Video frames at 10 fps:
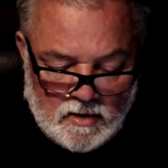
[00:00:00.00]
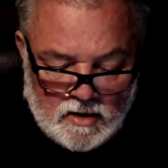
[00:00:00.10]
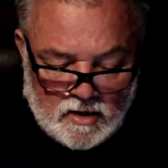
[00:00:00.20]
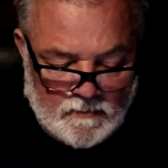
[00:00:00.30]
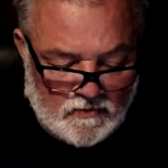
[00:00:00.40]

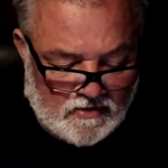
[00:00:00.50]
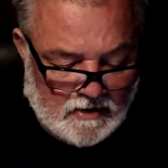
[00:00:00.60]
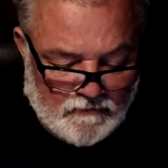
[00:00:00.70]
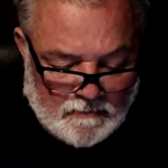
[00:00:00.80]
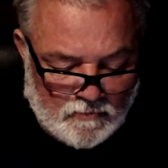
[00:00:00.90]
The C
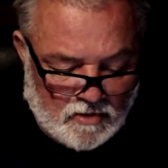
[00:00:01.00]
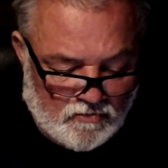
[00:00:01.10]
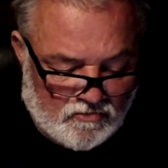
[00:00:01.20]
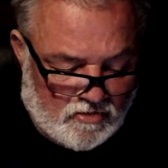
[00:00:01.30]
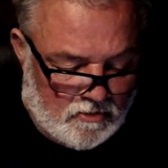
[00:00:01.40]
of M
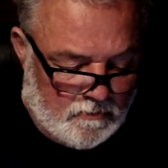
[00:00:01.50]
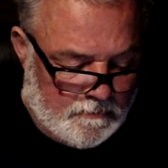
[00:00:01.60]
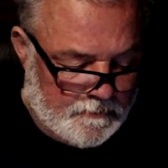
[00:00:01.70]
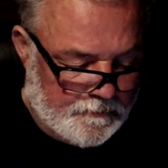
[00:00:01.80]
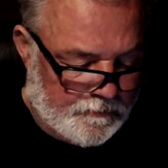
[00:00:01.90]
goes to
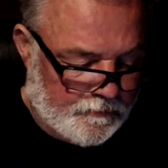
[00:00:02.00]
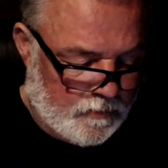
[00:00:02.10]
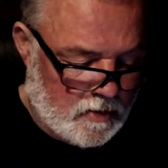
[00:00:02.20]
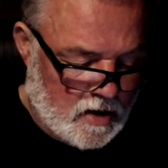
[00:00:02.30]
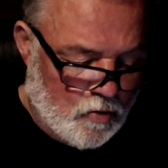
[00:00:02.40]

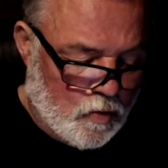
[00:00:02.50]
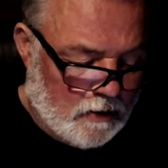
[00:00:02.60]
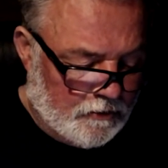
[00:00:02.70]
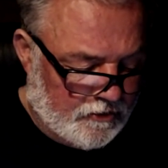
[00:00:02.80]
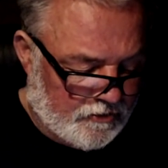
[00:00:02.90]
a
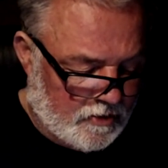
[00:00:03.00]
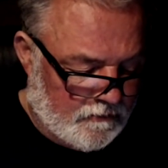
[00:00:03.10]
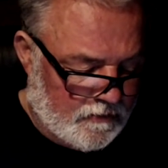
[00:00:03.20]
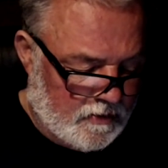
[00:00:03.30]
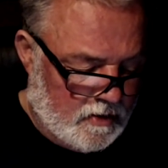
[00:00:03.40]
well-deserved
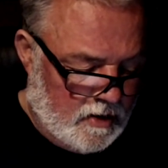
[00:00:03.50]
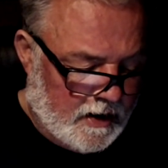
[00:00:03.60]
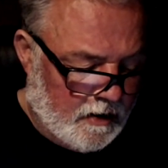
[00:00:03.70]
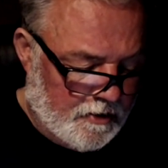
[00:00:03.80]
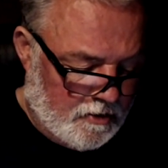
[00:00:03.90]

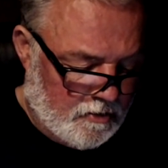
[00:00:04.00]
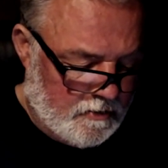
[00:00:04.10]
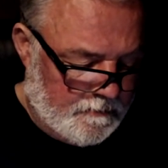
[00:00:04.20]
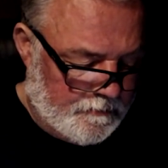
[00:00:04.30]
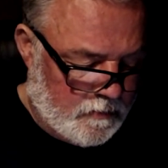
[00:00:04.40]
little dog
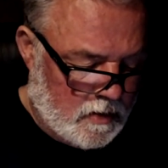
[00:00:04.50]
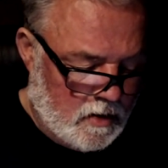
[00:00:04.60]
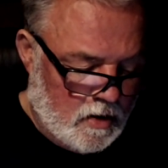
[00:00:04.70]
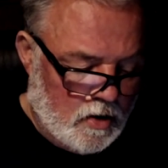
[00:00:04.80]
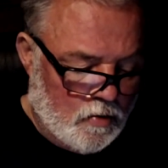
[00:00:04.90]

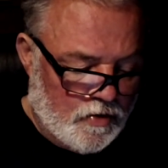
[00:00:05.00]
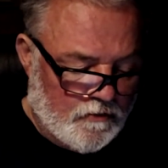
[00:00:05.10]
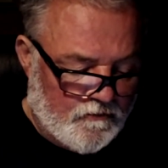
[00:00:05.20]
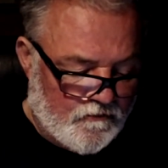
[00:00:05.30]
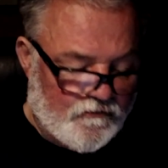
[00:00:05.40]
with a
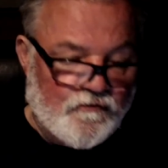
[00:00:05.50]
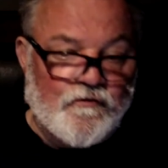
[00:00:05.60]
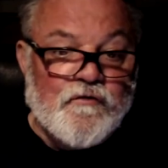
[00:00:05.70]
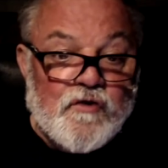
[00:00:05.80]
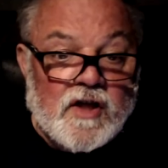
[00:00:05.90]

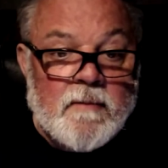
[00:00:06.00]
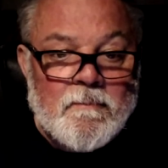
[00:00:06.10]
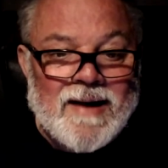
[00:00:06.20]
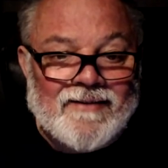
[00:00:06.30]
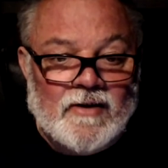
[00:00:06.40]
freaking
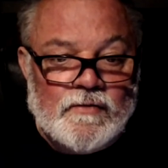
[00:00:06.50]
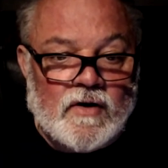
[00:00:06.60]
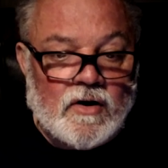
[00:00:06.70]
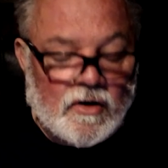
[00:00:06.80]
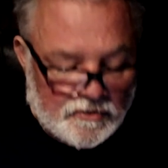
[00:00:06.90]
massive
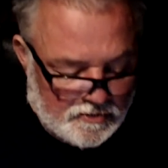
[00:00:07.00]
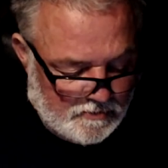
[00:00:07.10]
heart.